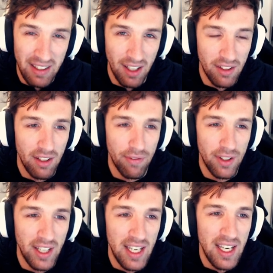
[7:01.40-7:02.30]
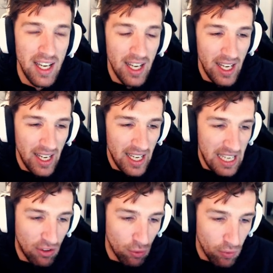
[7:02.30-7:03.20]
been done differently
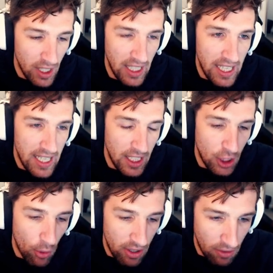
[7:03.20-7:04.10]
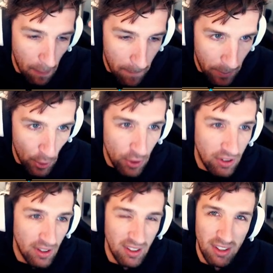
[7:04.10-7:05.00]
is really going to
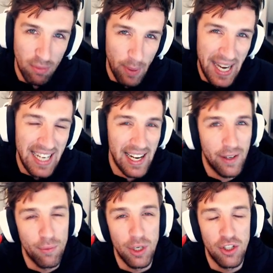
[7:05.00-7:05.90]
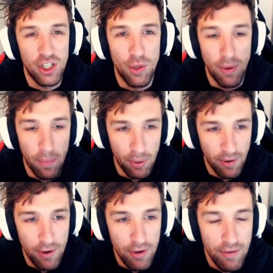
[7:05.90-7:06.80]
boost the speed at which you
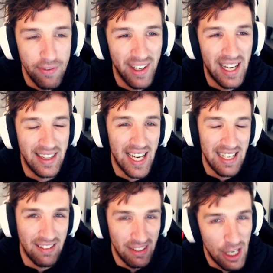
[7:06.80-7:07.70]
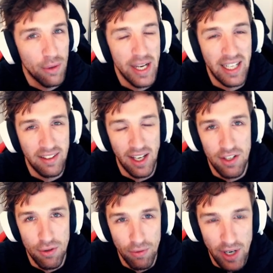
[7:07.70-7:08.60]
improve, and that is no
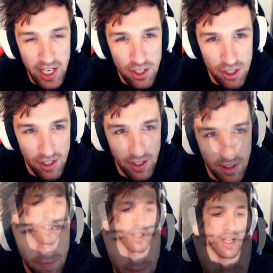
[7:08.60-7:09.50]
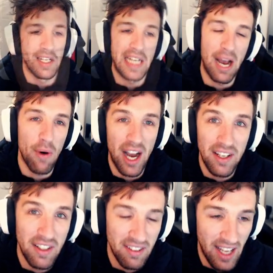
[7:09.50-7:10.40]
exaggeration. Now, I
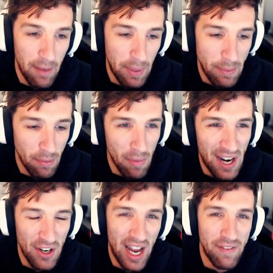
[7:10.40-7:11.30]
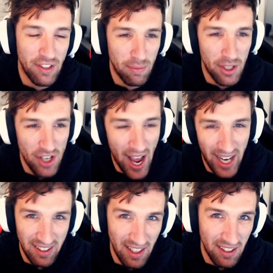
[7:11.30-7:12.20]
understand people might not have as much
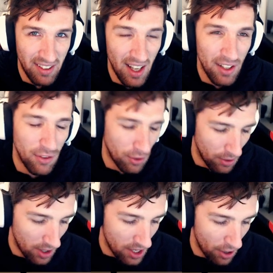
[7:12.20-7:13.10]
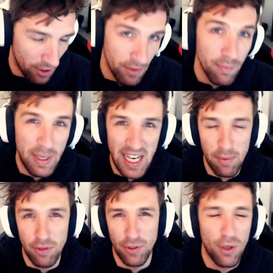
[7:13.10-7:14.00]
access to, you know, being
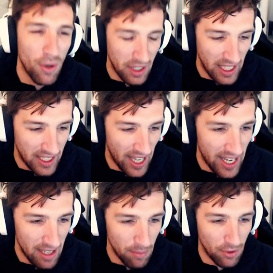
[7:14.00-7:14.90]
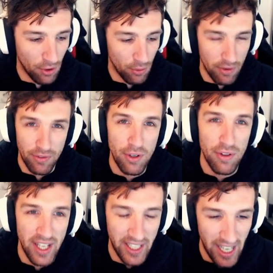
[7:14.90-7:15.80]
able to record their games or
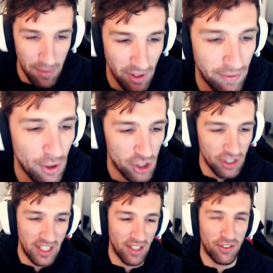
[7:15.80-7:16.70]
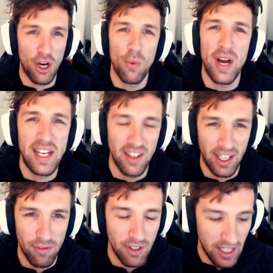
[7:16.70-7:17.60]
review their games. Unfortunately, there's no way to,
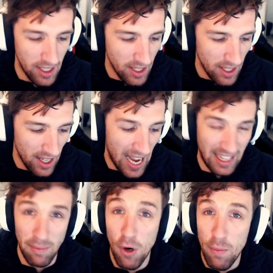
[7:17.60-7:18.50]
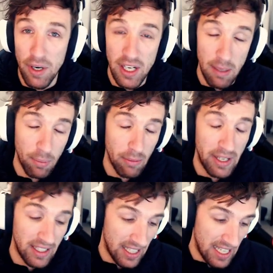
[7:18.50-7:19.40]
like, really, at the moment,
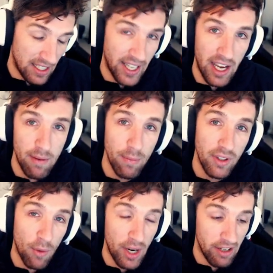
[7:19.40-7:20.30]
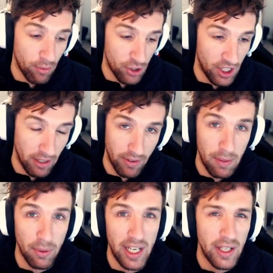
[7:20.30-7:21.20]
implement in game a way of watching a
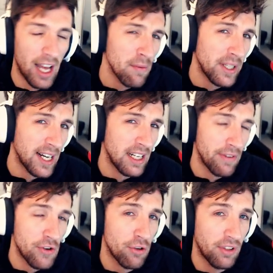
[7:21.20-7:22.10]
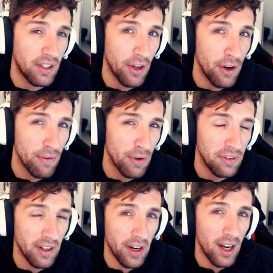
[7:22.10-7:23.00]
replay. That would be kind of interesting, though,
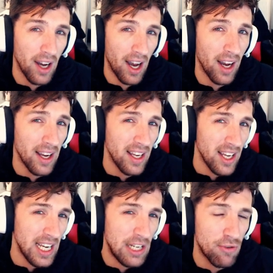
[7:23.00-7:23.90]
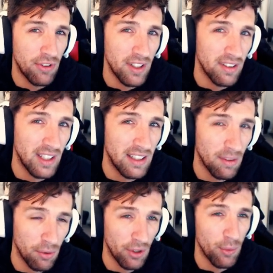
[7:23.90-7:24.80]
Runeterra. Uh, interested in seeing
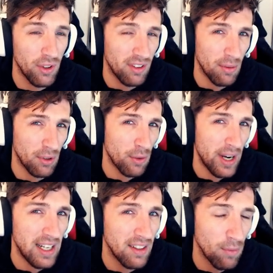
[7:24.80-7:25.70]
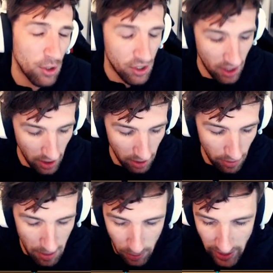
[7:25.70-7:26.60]
some sort, of, some sort of way to watch the
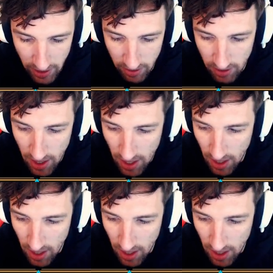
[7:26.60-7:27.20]
replays.